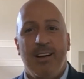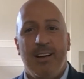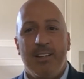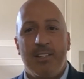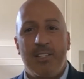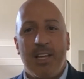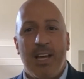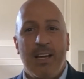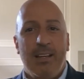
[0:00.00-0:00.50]

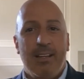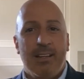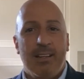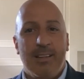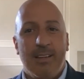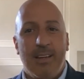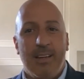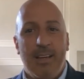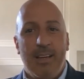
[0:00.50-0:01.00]
signed
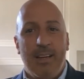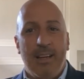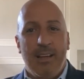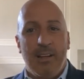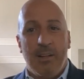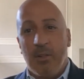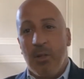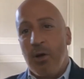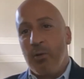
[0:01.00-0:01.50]

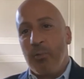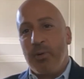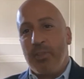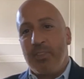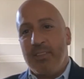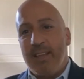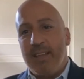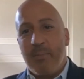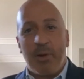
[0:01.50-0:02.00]
along with
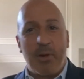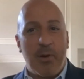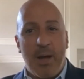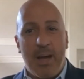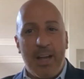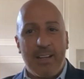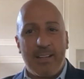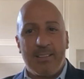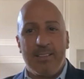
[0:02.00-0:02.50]

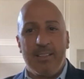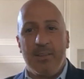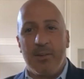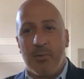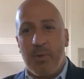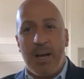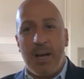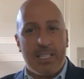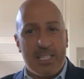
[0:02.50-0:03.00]
Democratic leader
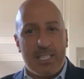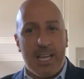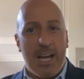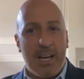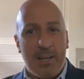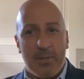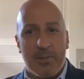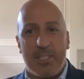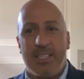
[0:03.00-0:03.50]
Ron
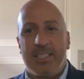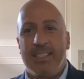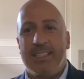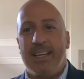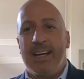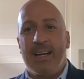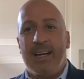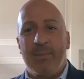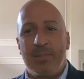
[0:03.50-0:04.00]
Saunders at the
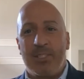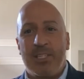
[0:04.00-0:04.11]
time,